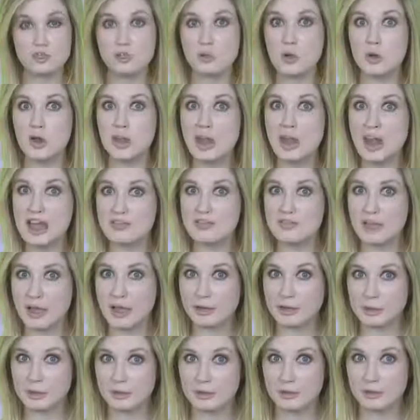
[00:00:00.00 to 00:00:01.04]
to a
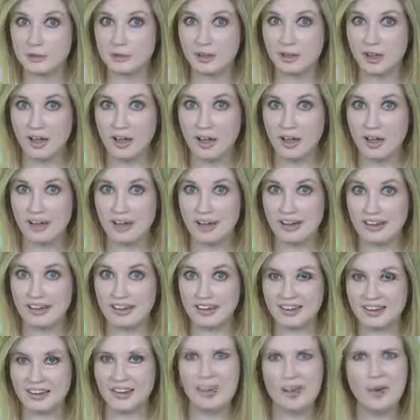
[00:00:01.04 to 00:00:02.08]
live-action
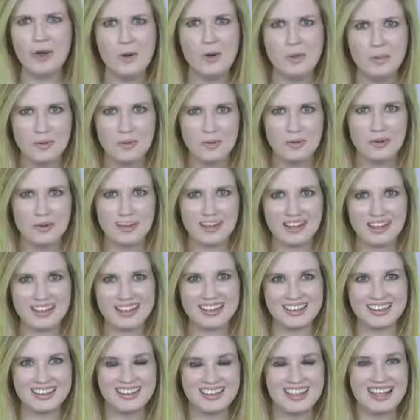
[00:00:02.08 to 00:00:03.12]
Mulan. Oh boy!